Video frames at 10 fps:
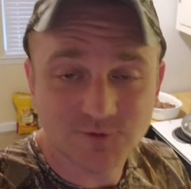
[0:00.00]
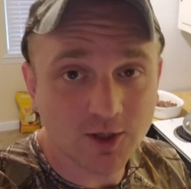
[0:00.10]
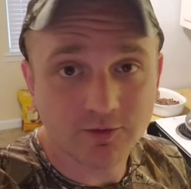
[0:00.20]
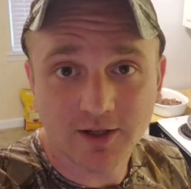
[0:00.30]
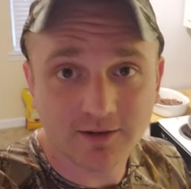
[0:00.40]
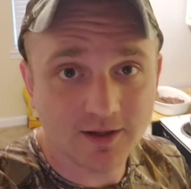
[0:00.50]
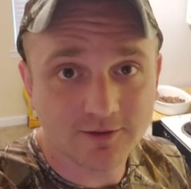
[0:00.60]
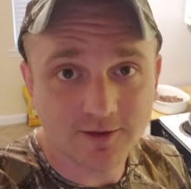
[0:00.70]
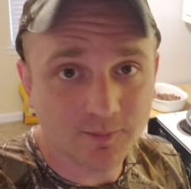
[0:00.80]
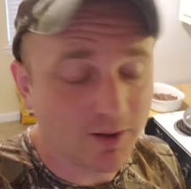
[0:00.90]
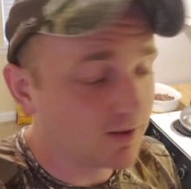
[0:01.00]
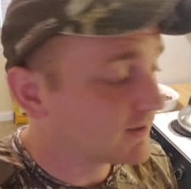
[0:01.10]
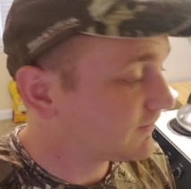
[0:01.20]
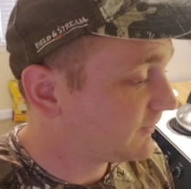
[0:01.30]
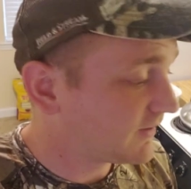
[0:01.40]
shove it in the Instant
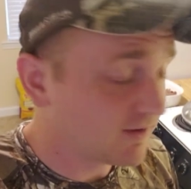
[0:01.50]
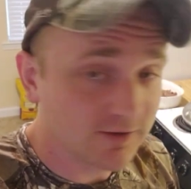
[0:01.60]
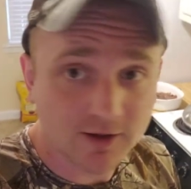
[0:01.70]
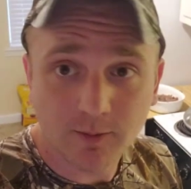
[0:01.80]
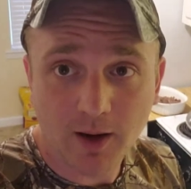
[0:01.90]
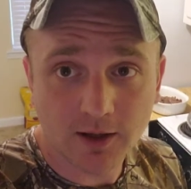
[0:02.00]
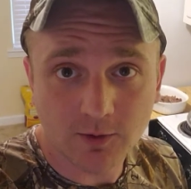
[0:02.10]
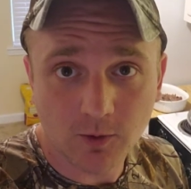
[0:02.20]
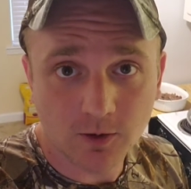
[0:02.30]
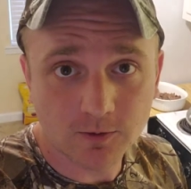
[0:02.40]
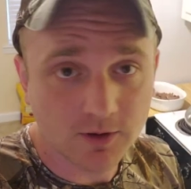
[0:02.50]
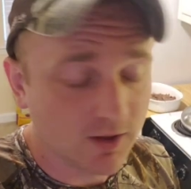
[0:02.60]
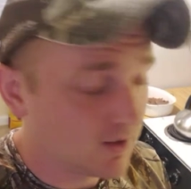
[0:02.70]
Pot, season it up how you want,